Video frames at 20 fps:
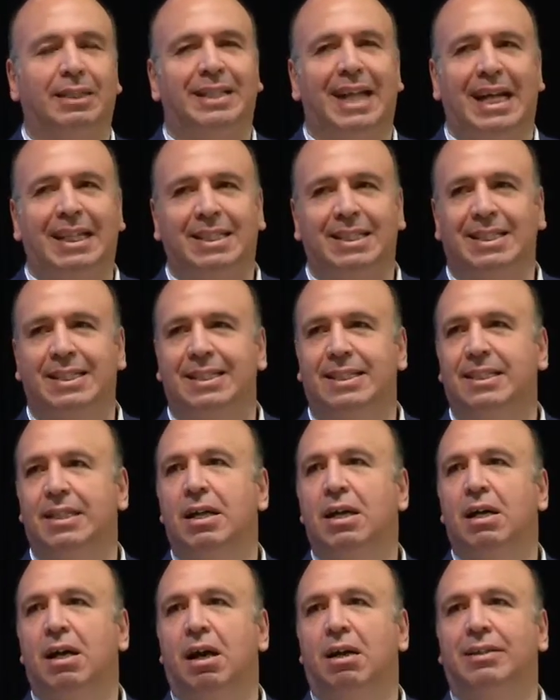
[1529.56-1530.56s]
debts
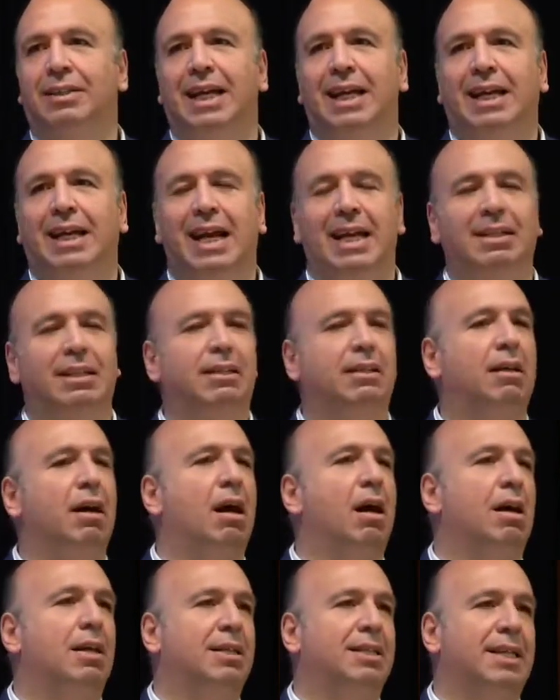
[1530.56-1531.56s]
on their credit
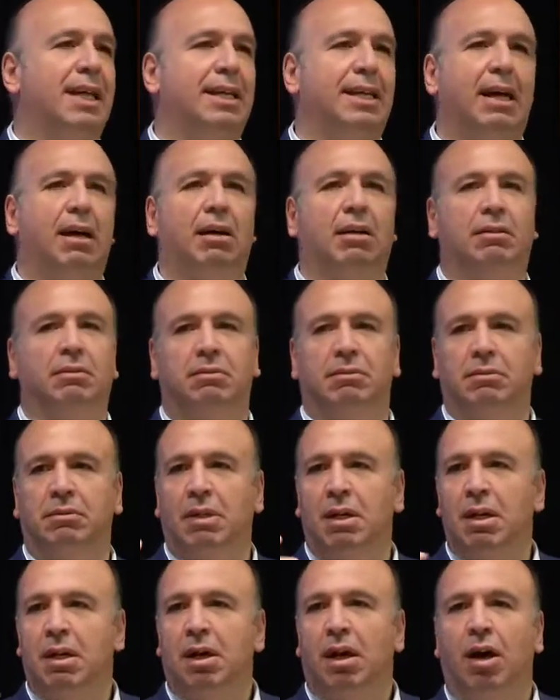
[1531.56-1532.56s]
cards and on
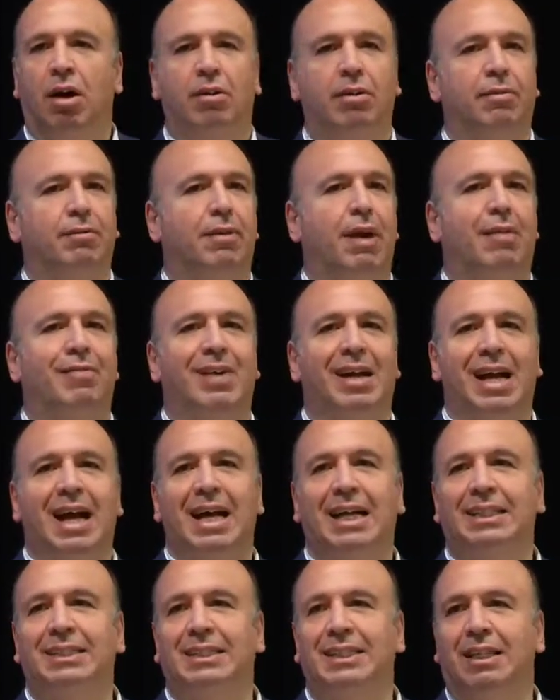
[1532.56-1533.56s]
a
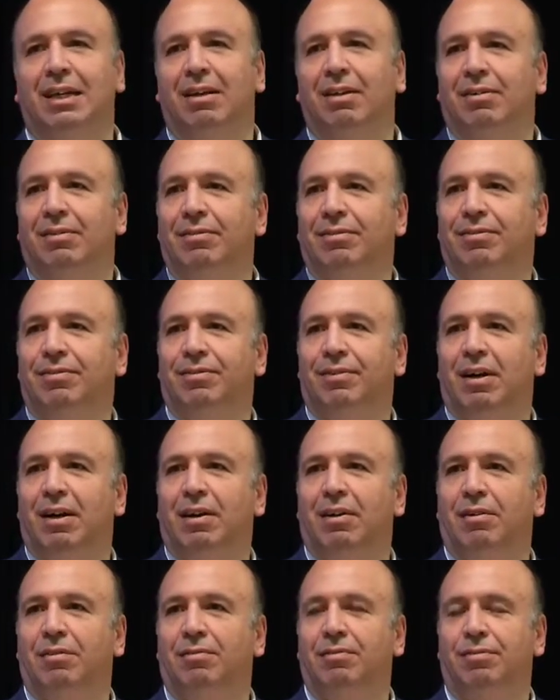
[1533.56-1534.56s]
variety of
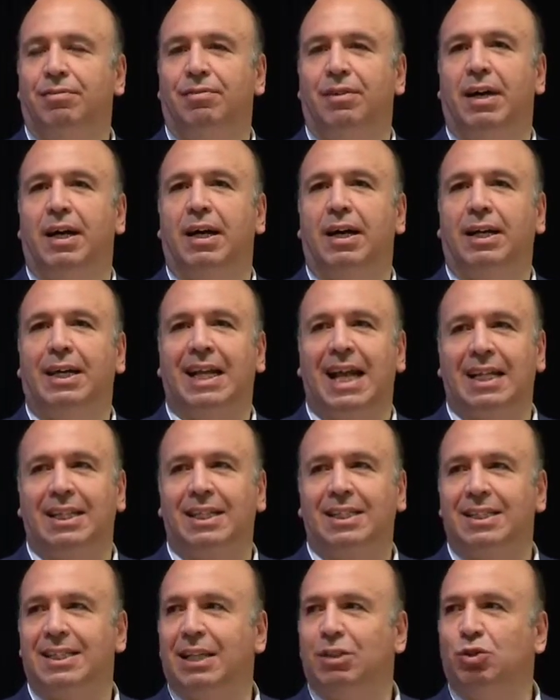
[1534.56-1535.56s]

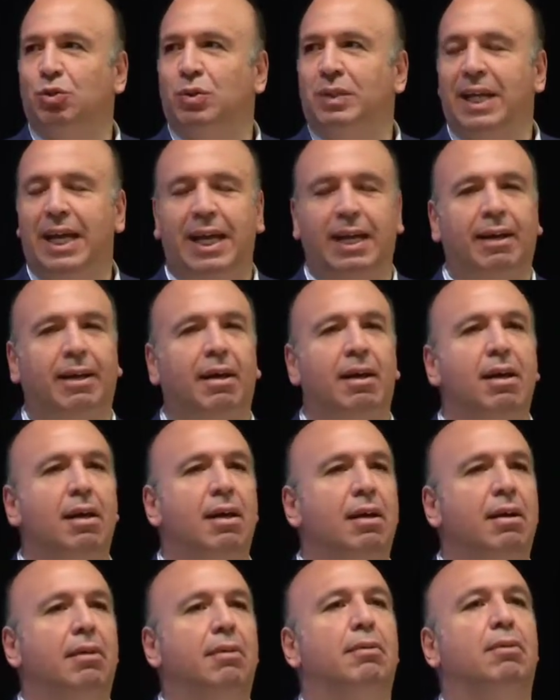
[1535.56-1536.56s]
credit that you take.
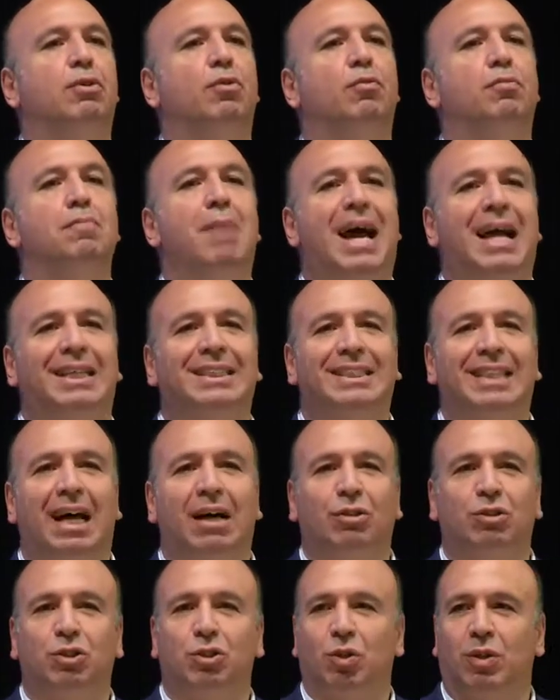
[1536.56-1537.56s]
You've maxed
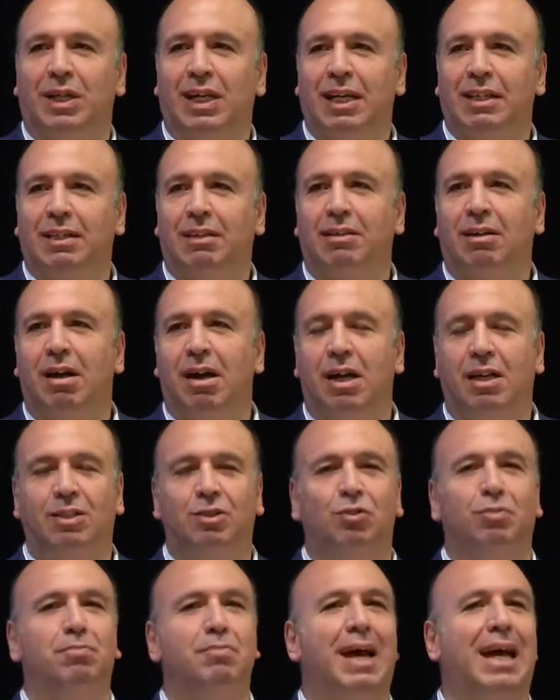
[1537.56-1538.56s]
out your credit
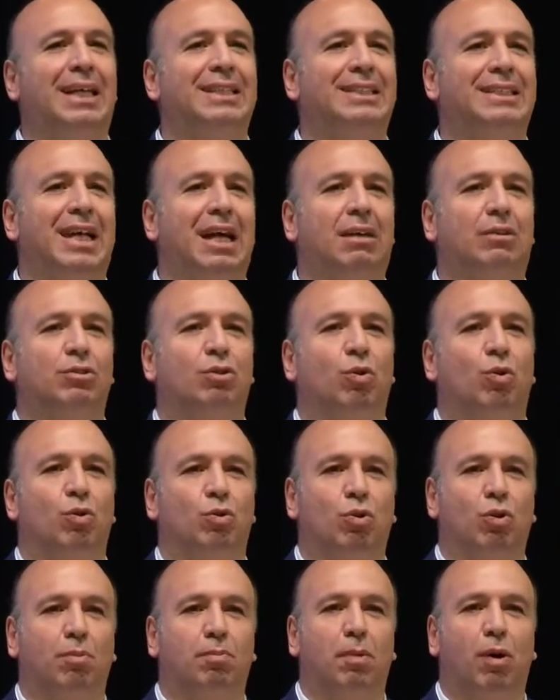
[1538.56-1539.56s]
card, you've maxed out all
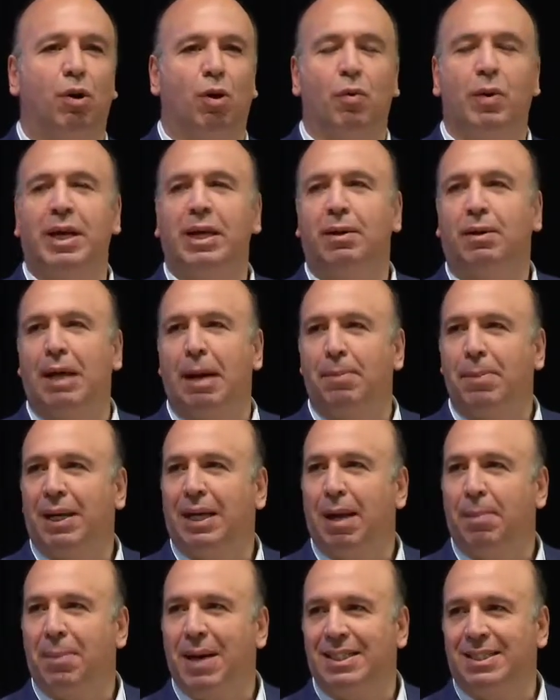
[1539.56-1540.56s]
your borrowing
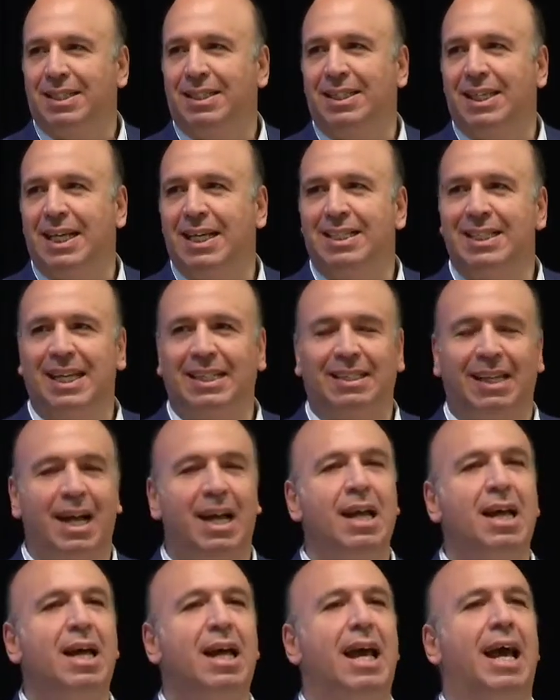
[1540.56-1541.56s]
capacity,
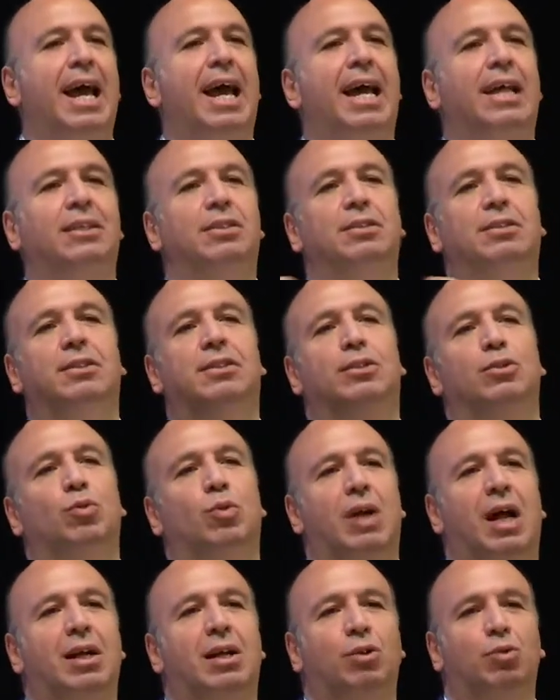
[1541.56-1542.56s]
etc., and
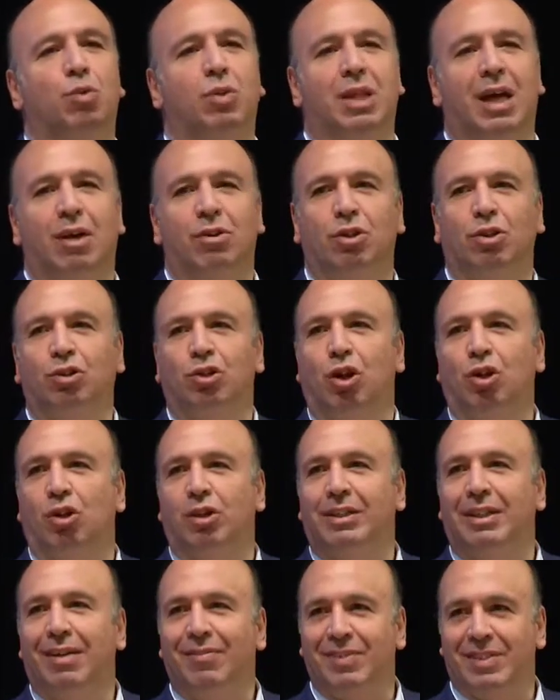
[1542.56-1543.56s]
you run a
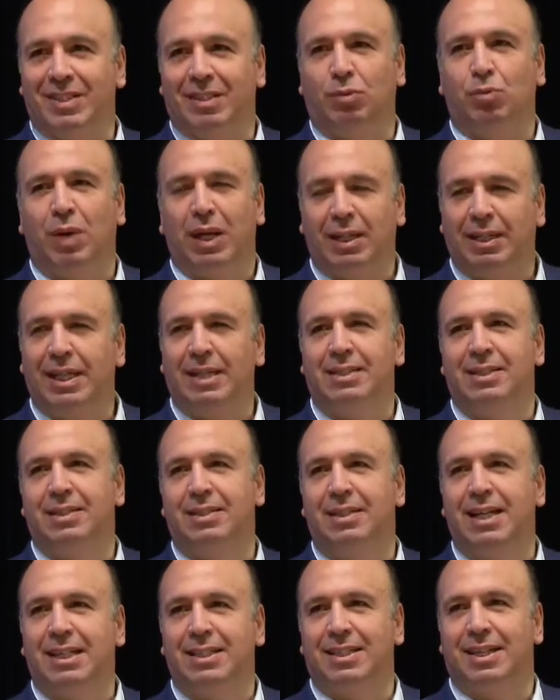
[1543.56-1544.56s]
$2,000 deficit. Well,
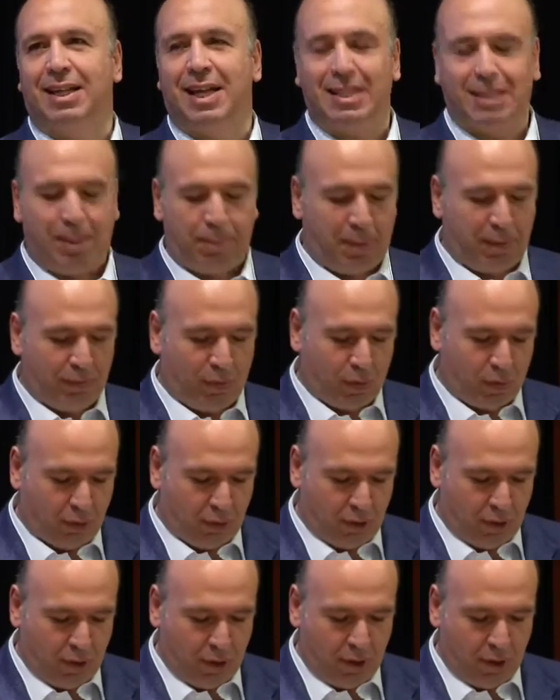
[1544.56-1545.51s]
that's a recipe for